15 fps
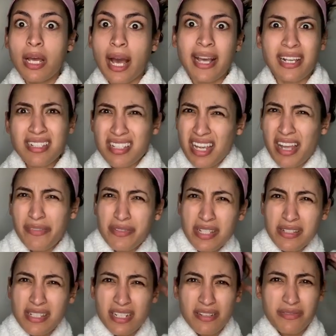I guess I have
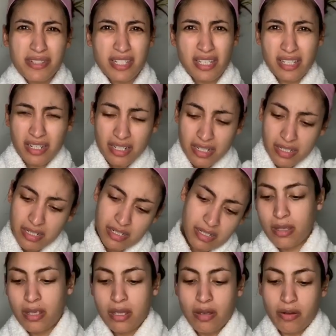sensitive skin.
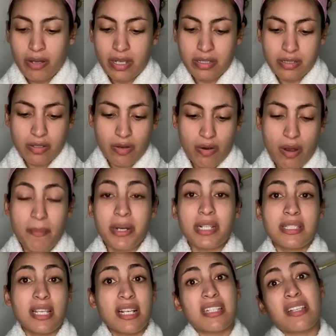Okay, so I'm
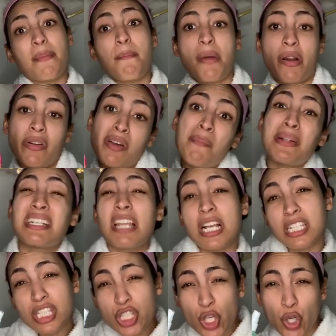gonna take some Mario
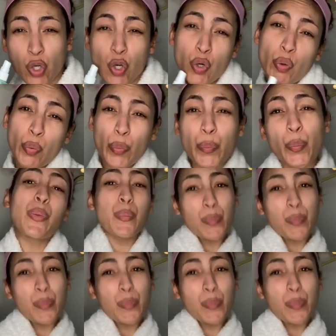Badescu.